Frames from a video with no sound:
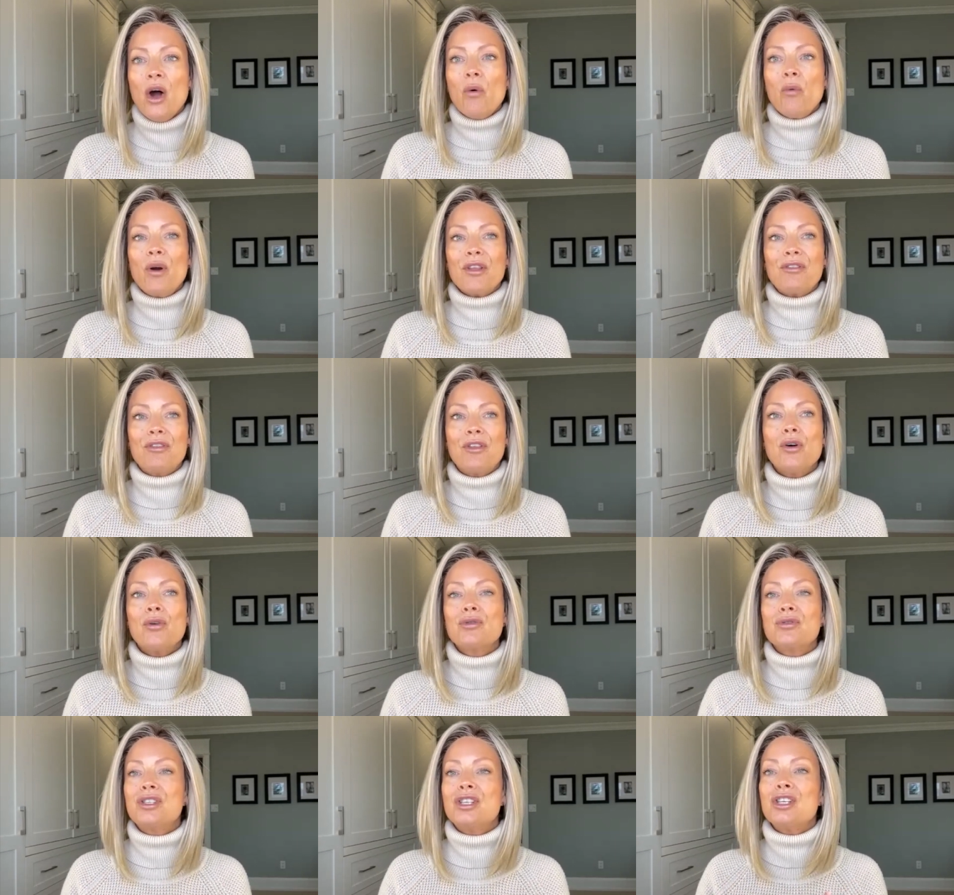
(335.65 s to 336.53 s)
with
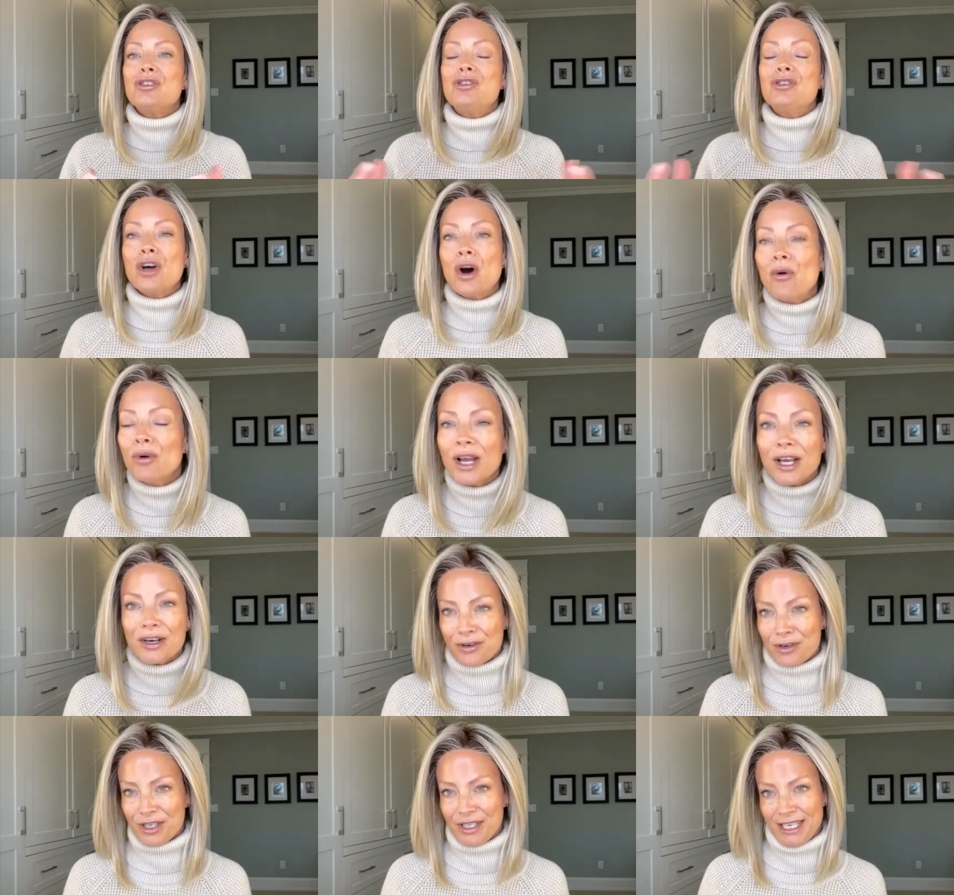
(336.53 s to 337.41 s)
those that don't
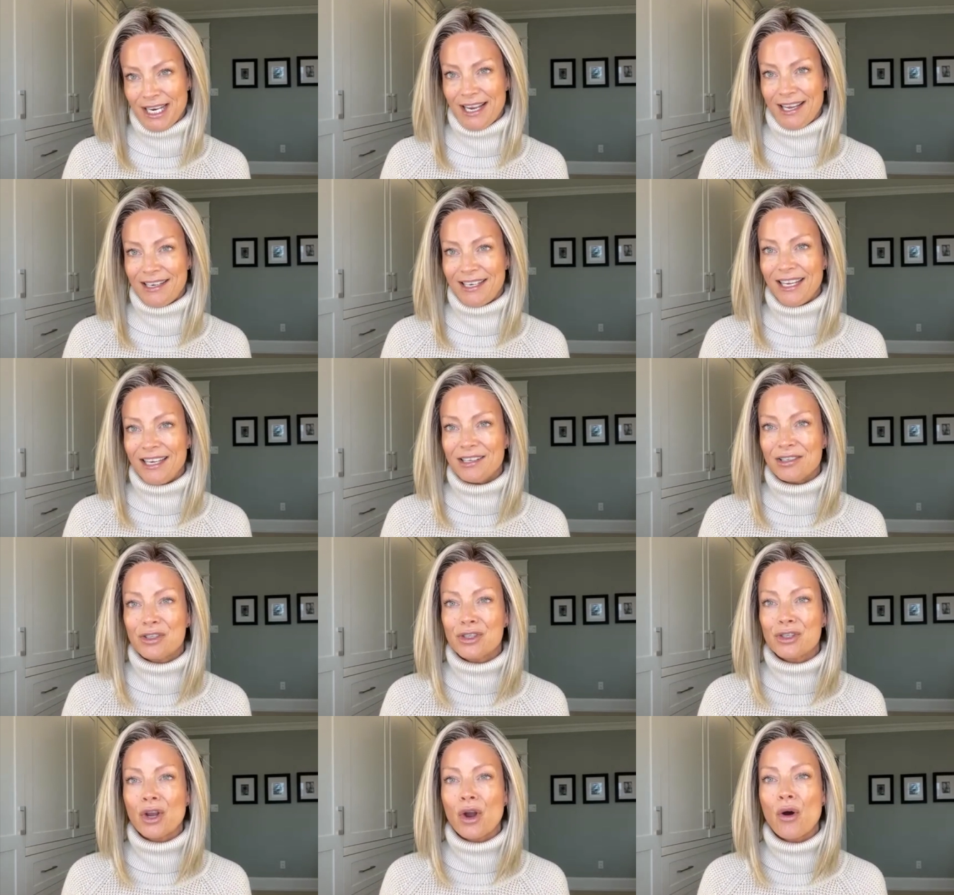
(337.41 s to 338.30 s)
understand it.
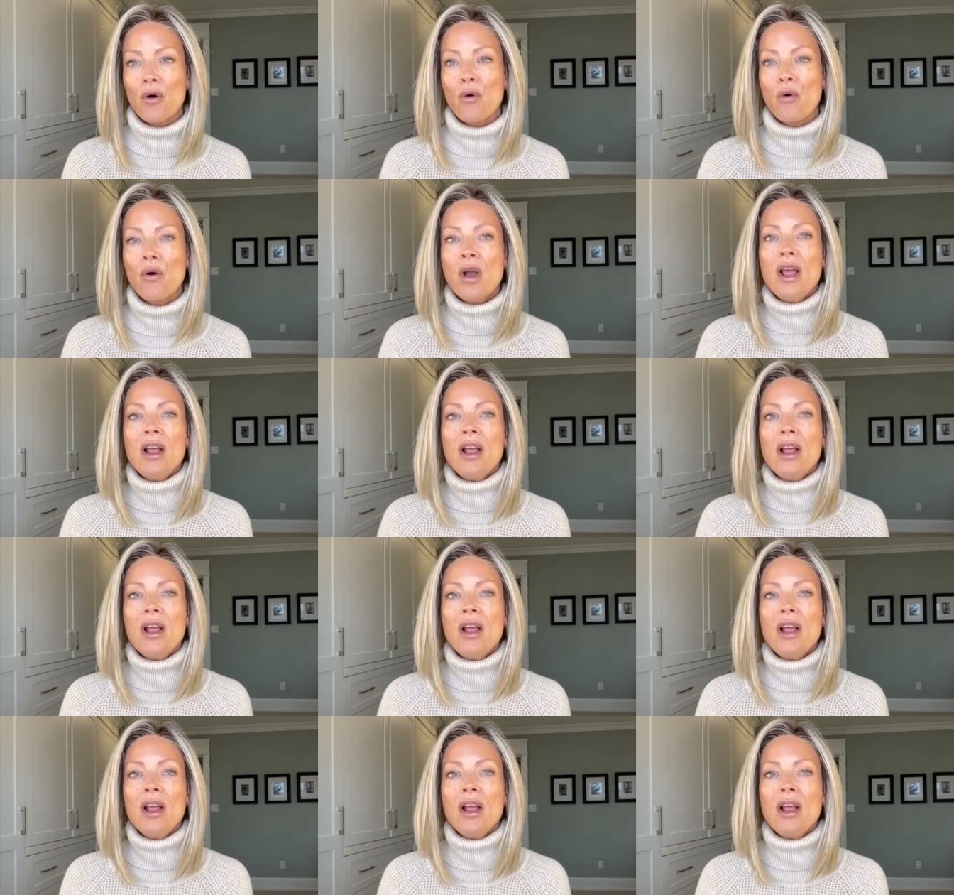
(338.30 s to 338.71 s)
So